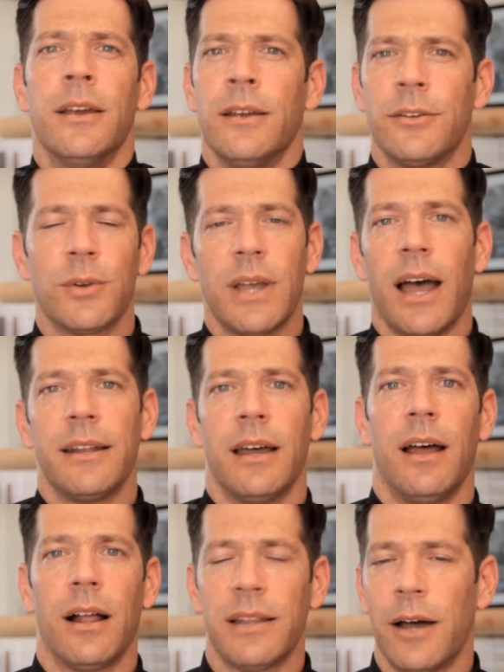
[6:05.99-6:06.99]
So God
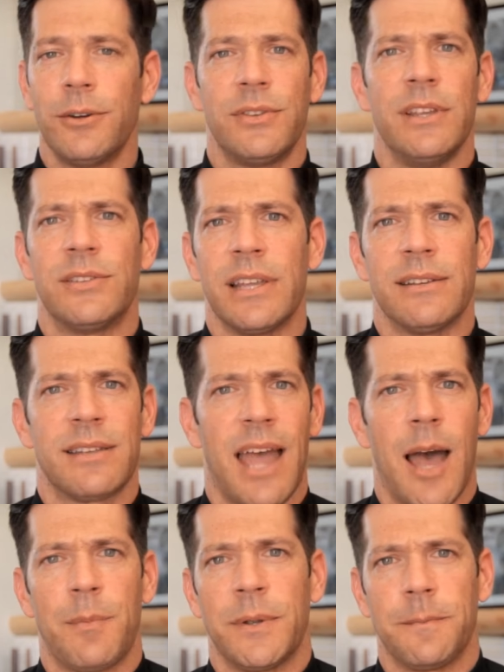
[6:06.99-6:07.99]
allows these things to
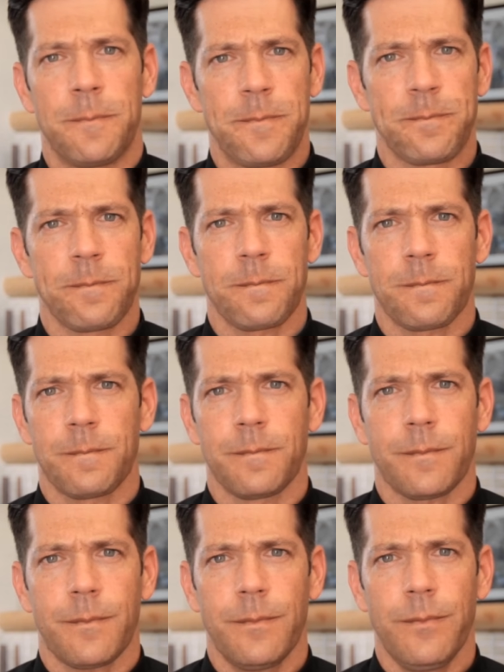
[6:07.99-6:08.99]
happen,
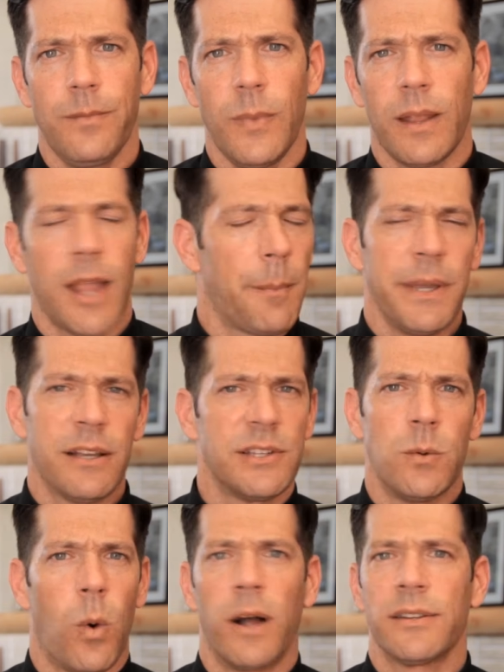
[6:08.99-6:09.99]
not because He
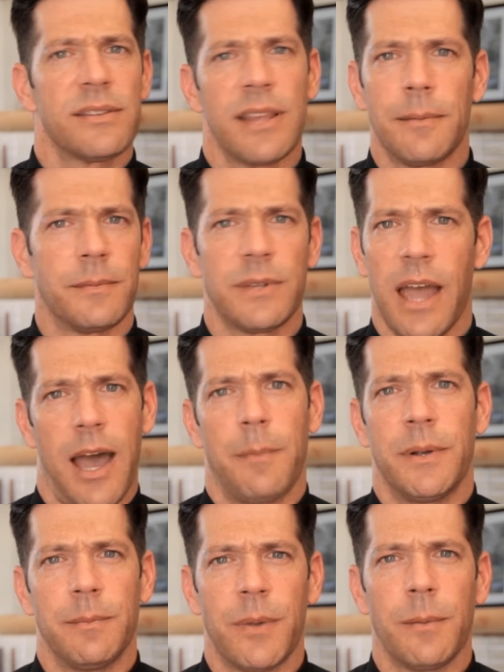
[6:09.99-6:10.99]
wants them to
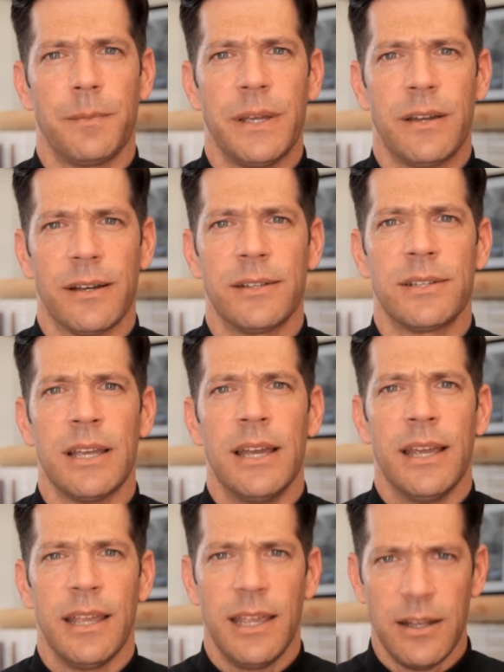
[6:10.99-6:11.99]
happen, but because
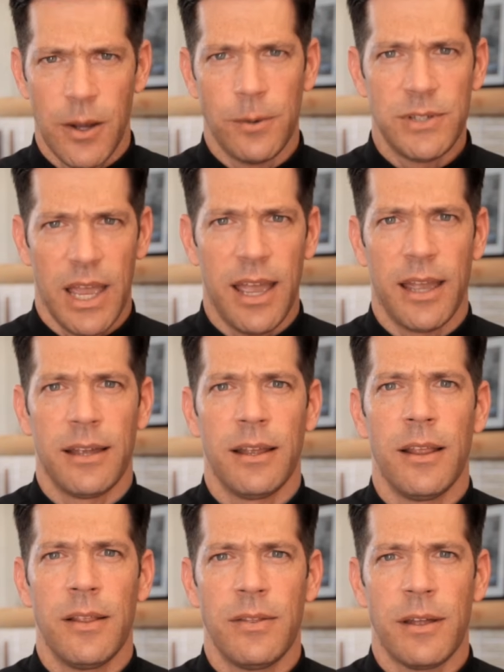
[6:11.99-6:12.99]
He knows A,
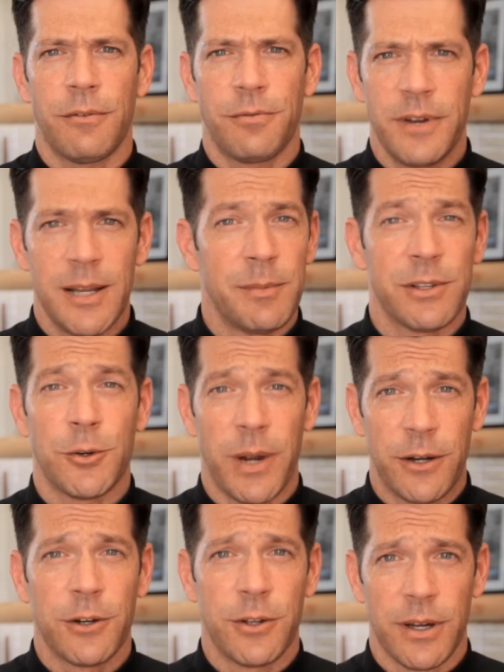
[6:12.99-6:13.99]
that freedom is a
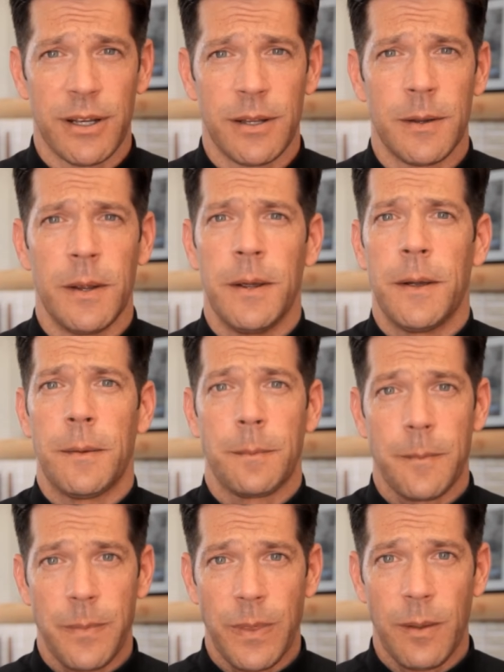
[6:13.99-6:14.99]
greater good,
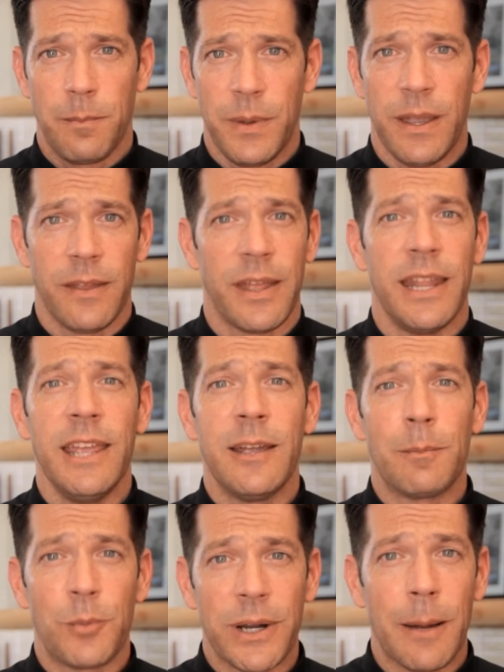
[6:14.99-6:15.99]
B, that He
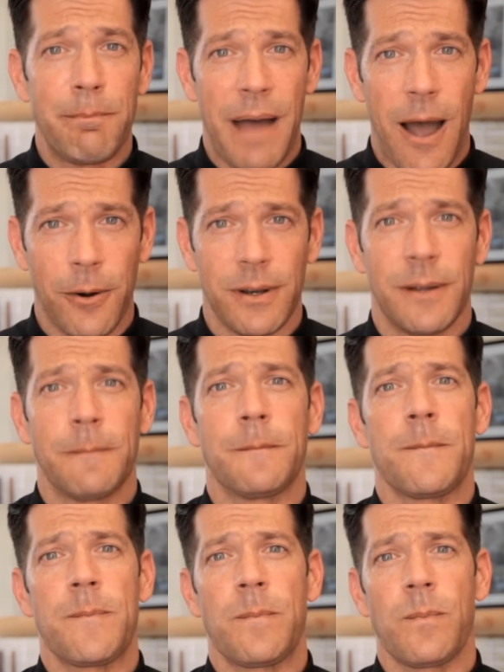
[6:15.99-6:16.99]
can bring about
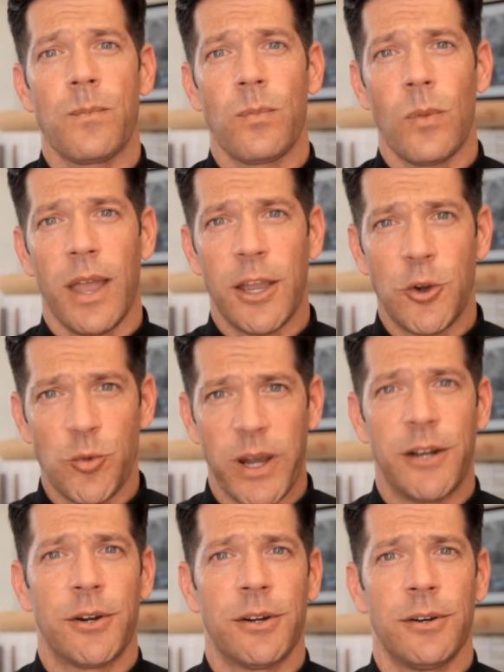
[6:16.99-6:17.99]
a
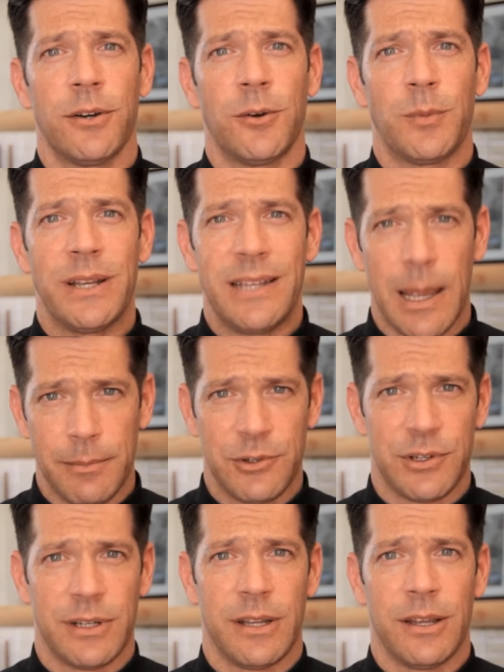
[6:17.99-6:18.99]
greater
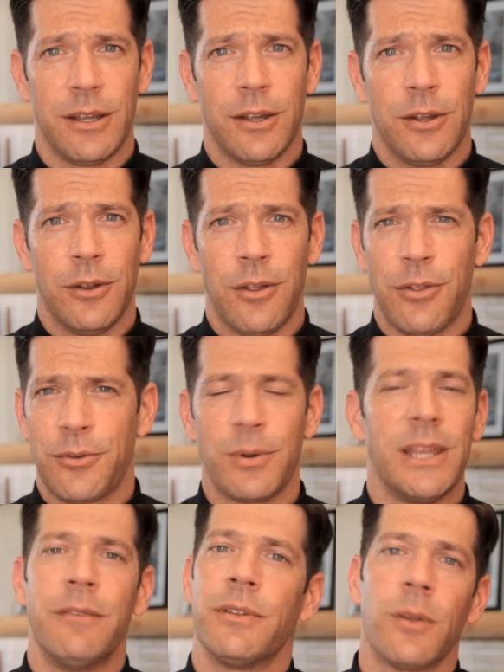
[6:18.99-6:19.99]
redemption through
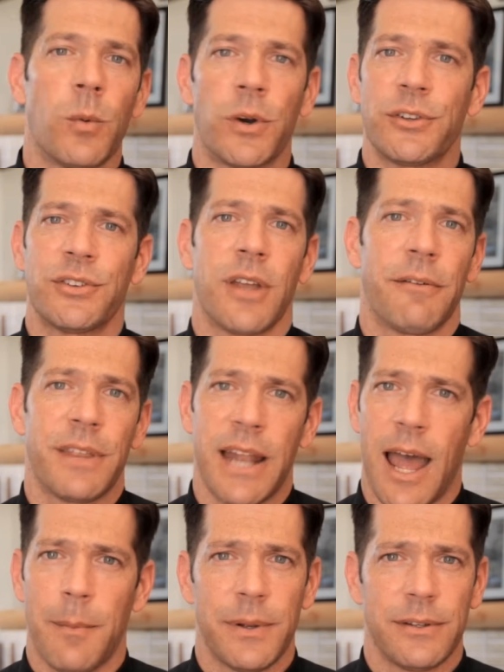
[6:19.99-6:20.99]
even the worst stuff that
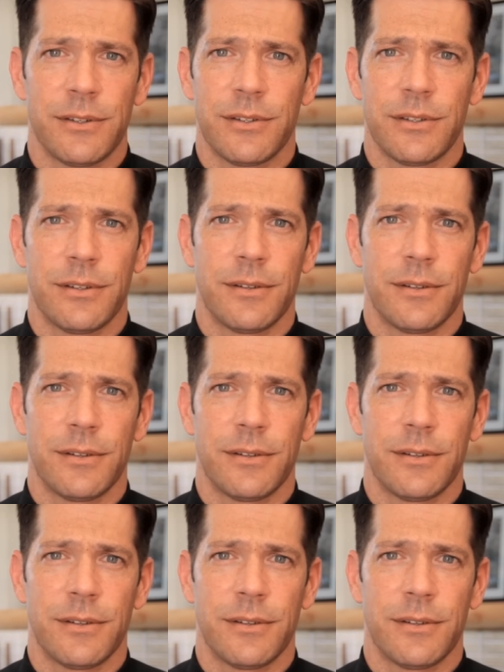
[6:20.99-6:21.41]
happens.